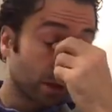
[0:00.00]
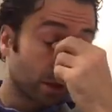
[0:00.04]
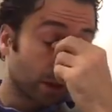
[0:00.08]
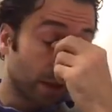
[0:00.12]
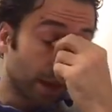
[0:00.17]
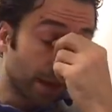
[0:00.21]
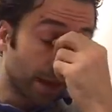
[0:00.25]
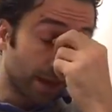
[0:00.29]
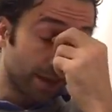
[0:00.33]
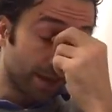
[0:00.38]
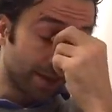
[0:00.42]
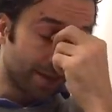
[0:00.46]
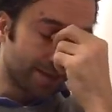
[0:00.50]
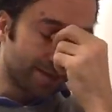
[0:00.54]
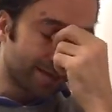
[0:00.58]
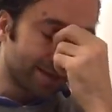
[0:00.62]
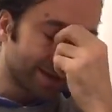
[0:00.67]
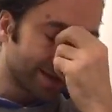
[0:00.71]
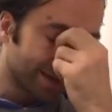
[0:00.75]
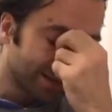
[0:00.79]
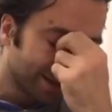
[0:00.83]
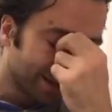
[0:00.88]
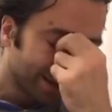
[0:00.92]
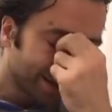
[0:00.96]
And,
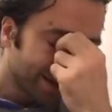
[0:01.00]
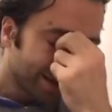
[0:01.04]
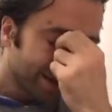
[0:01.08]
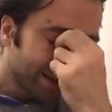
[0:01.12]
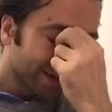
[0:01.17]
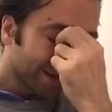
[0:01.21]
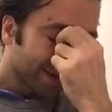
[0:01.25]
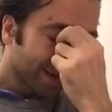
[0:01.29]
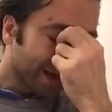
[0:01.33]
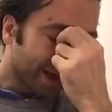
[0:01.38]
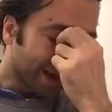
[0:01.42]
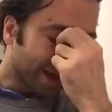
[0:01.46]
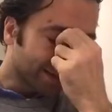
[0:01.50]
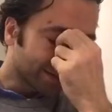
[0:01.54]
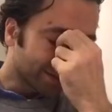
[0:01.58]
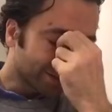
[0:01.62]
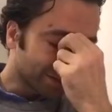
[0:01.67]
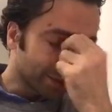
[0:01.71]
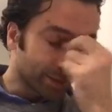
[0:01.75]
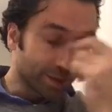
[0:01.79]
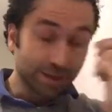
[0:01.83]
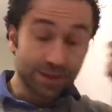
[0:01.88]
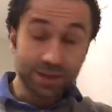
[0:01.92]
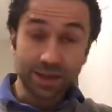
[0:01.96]
and
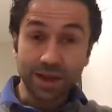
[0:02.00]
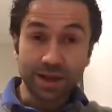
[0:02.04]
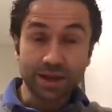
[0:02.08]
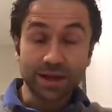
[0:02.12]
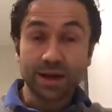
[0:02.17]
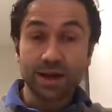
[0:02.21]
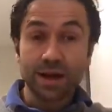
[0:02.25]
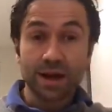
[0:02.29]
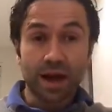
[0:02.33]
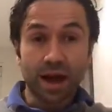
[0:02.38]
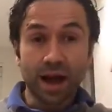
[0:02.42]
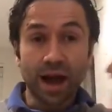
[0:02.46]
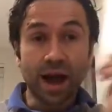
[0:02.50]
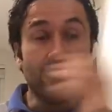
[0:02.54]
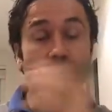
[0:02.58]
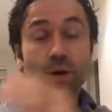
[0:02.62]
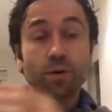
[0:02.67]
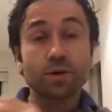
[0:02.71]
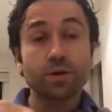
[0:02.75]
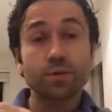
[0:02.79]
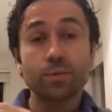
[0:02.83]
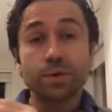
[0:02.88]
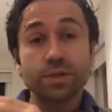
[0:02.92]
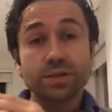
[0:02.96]
so they're like, how
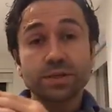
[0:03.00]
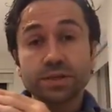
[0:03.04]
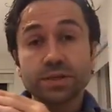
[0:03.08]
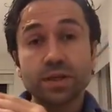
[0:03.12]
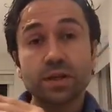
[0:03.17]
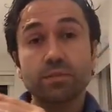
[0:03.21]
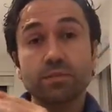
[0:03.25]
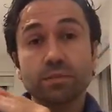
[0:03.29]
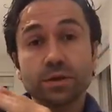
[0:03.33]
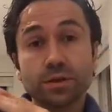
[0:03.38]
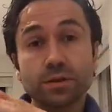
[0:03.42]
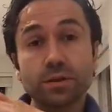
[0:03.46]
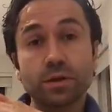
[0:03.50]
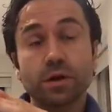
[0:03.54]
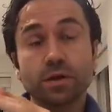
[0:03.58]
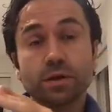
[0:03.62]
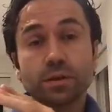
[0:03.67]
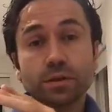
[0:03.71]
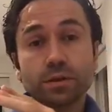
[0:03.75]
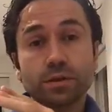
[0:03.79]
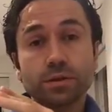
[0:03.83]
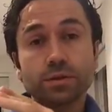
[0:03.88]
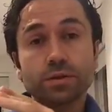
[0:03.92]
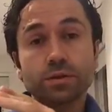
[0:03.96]
can we sell
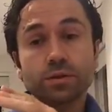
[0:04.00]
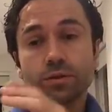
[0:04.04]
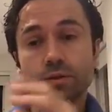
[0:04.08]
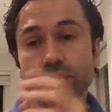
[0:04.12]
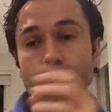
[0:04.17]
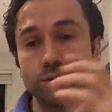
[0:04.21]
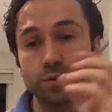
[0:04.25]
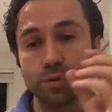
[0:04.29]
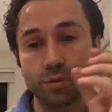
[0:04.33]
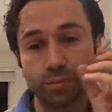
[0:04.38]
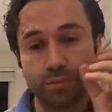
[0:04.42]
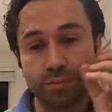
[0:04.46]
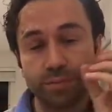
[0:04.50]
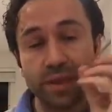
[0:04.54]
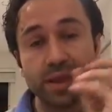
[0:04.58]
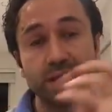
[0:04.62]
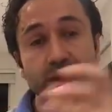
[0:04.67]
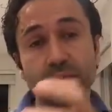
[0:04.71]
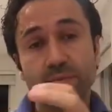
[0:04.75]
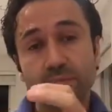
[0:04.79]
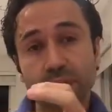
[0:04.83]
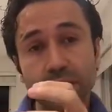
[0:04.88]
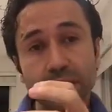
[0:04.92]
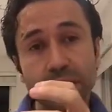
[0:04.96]
McDonald's to a
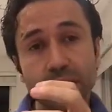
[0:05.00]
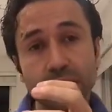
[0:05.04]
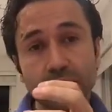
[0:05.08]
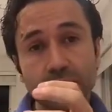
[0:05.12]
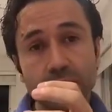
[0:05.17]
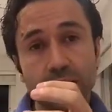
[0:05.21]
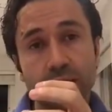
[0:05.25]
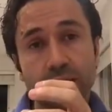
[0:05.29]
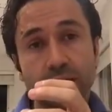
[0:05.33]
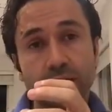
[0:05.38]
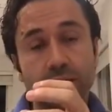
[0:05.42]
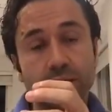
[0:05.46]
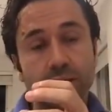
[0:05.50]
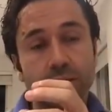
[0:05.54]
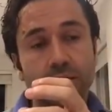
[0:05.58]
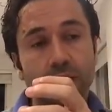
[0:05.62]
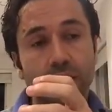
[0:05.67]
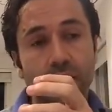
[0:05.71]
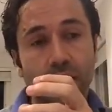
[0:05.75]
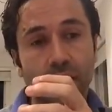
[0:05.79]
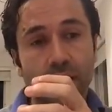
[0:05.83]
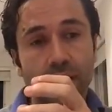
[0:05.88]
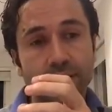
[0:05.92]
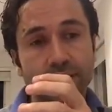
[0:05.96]
baby
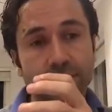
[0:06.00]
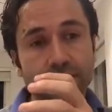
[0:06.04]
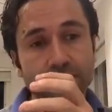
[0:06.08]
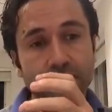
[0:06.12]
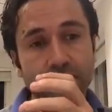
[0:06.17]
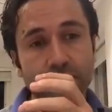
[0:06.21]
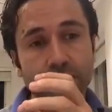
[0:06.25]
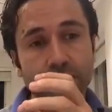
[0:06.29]
and sell